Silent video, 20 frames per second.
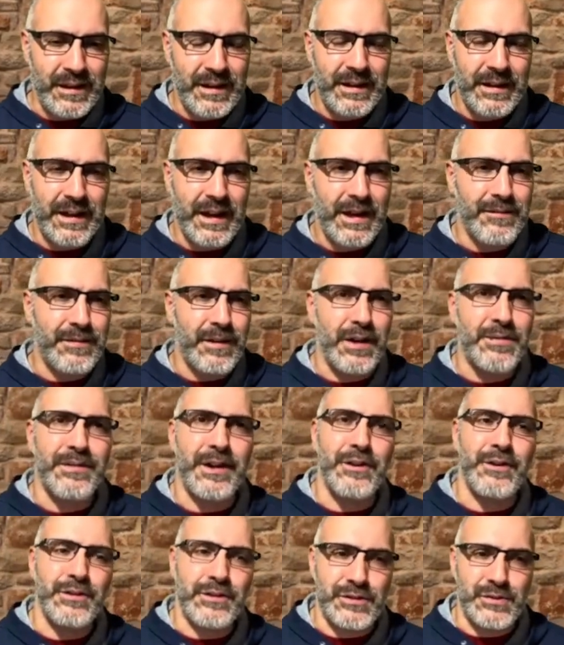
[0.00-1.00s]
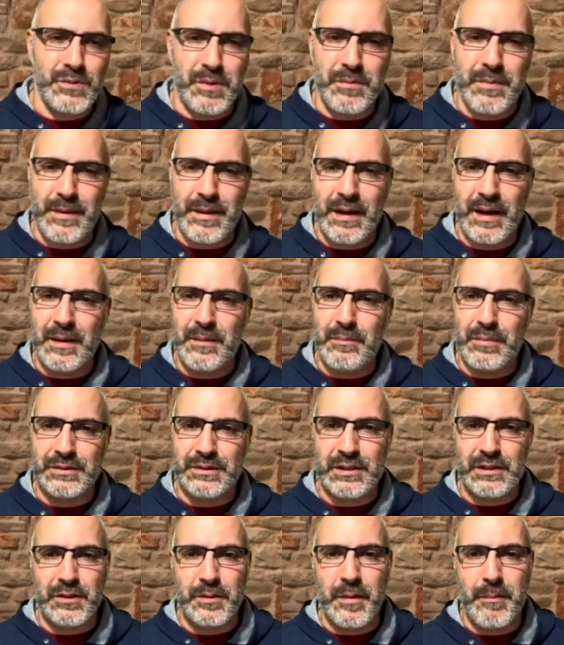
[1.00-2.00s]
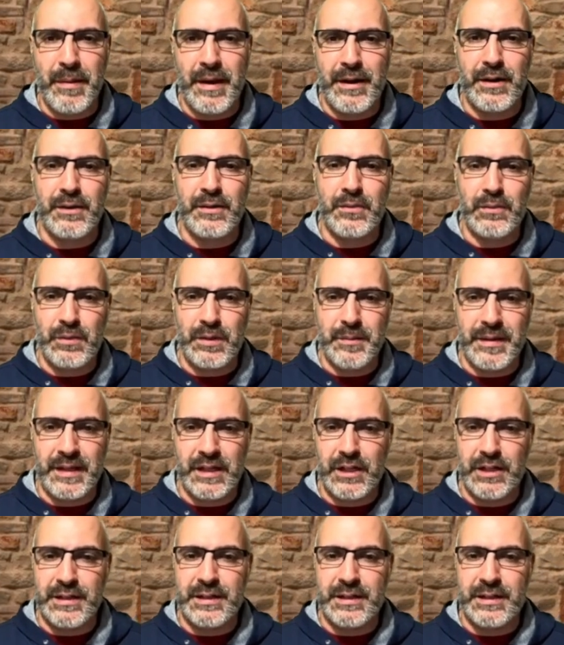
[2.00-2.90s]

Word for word: Yeah, if our nukers were built a little bit better, we'd be good.